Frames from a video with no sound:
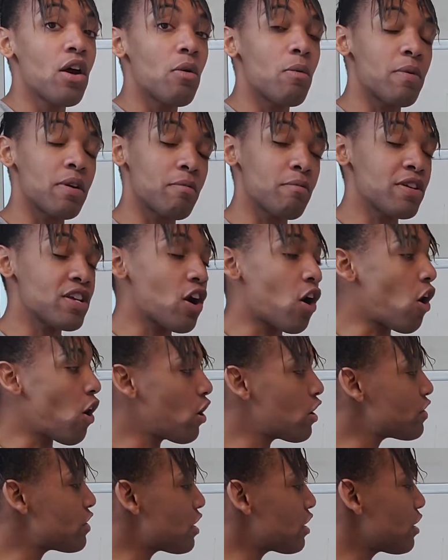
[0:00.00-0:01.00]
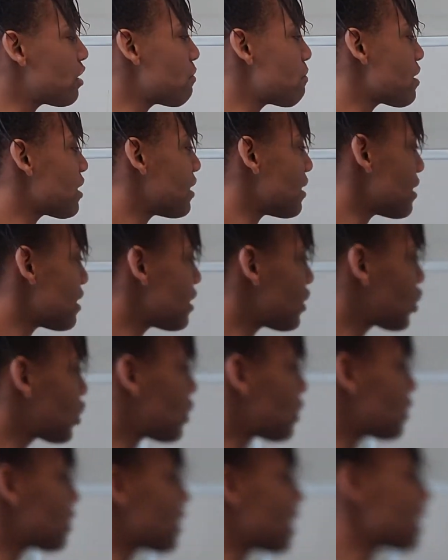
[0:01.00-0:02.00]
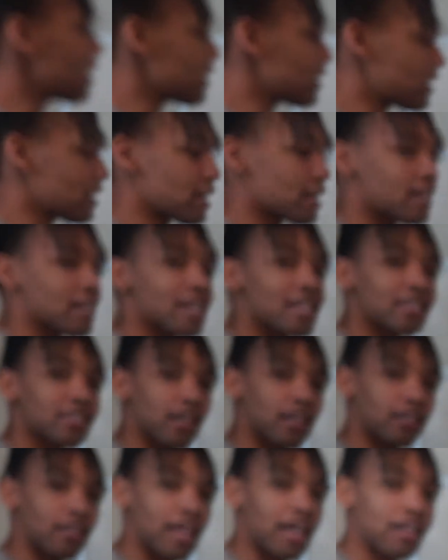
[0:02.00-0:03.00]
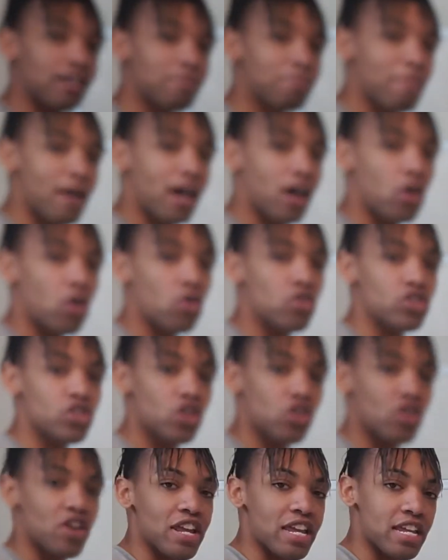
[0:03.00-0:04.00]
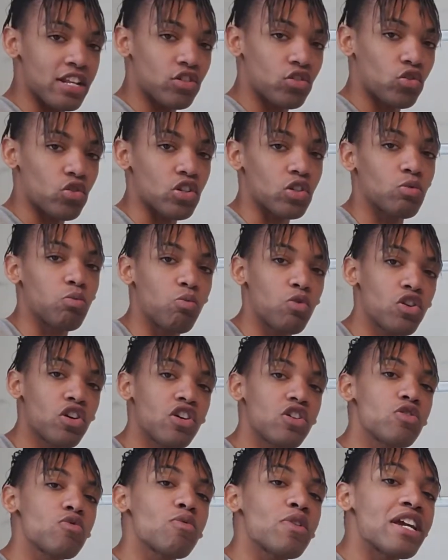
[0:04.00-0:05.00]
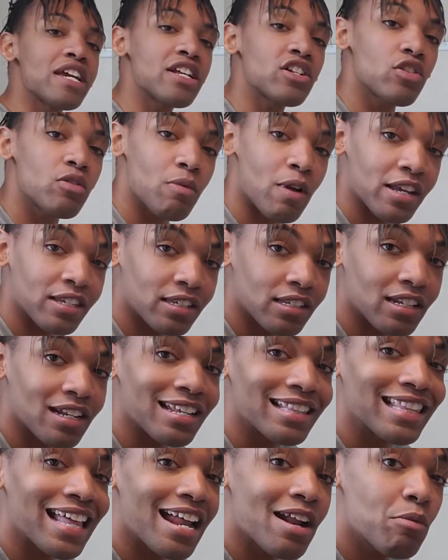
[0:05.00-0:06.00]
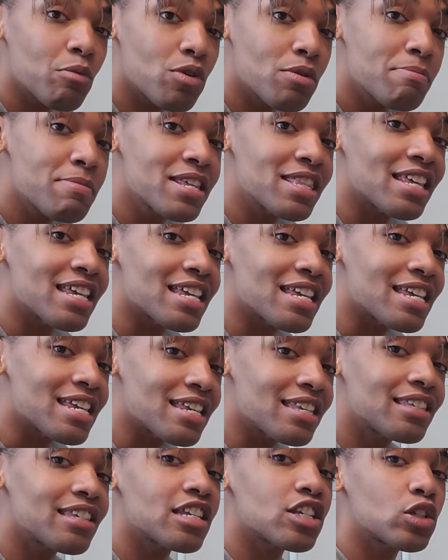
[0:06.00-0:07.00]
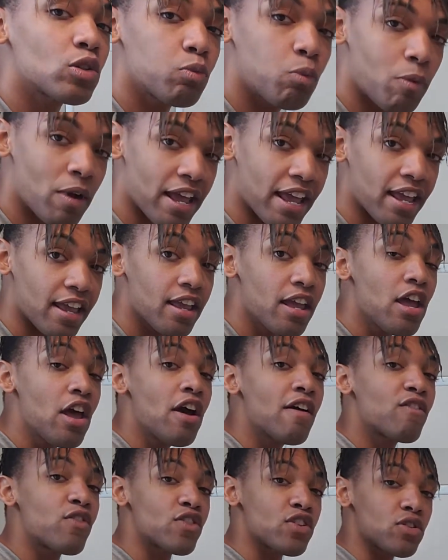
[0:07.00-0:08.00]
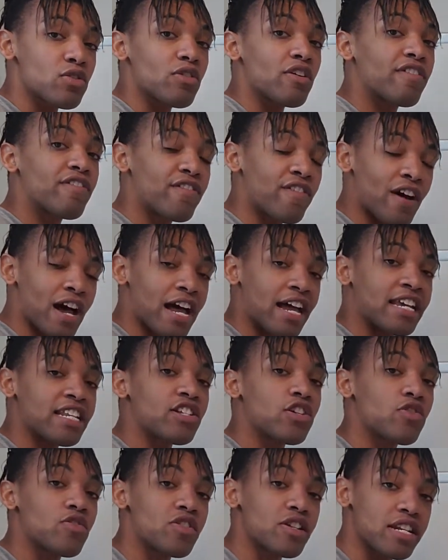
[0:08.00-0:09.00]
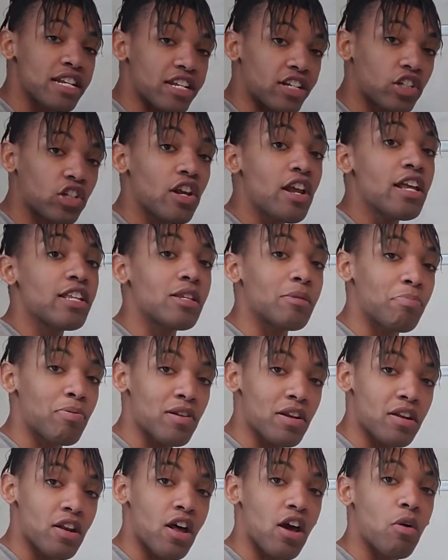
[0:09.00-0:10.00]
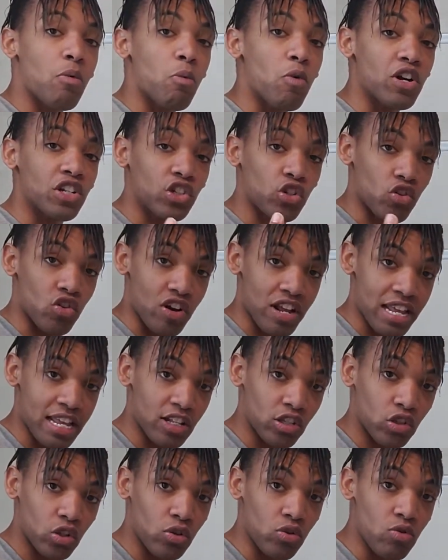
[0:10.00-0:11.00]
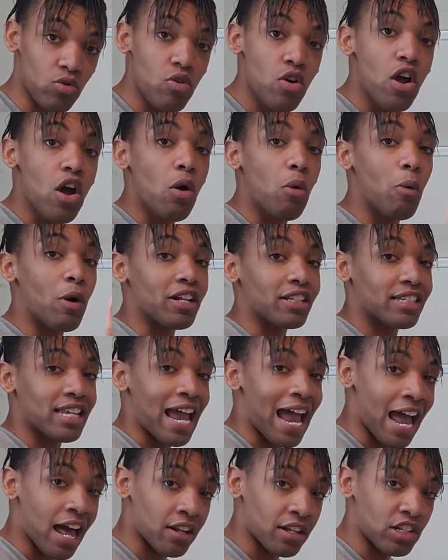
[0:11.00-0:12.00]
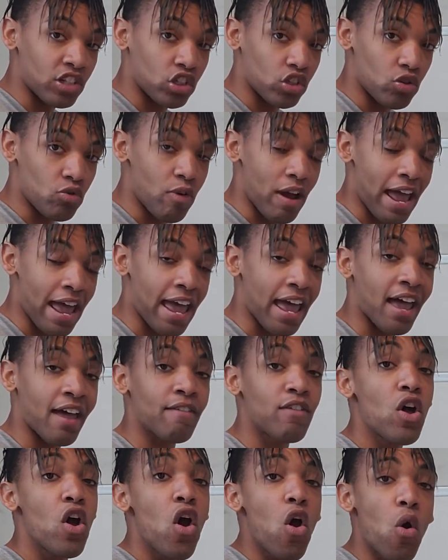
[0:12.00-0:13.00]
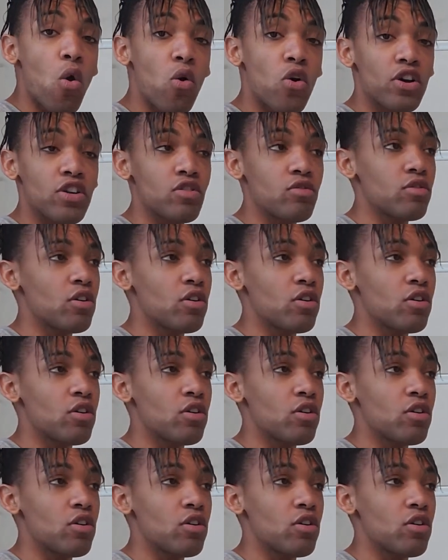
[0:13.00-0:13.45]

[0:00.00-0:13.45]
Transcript: when we are dealing with niches, again, it's a lot about your interests. What are you interested in? That will be the easiest way for you to find your niche, depending on what you're into, what talents you have, or,